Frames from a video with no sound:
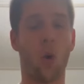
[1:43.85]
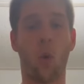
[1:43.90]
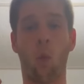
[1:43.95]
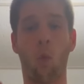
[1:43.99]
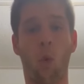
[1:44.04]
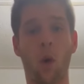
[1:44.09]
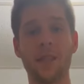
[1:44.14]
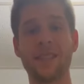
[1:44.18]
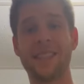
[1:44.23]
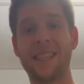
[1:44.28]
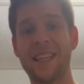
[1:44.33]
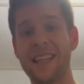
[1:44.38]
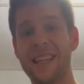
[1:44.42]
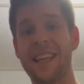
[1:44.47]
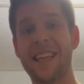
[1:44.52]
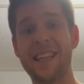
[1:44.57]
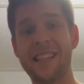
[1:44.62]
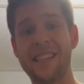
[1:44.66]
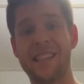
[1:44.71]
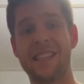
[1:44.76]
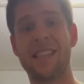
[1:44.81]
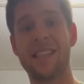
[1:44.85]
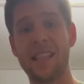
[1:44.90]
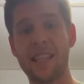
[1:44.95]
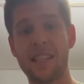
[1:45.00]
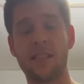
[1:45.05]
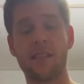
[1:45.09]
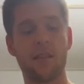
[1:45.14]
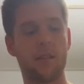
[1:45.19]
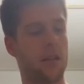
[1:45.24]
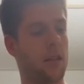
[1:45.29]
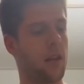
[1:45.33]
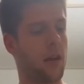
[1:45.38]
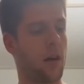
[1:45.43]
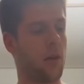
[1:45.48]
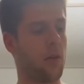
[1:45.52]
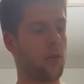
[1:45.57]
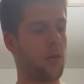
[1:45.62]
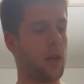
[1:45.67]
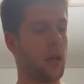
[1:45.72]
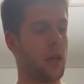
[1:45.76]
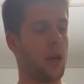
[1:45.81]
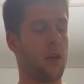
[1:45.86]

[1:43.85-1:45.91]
Once it is seasoned though,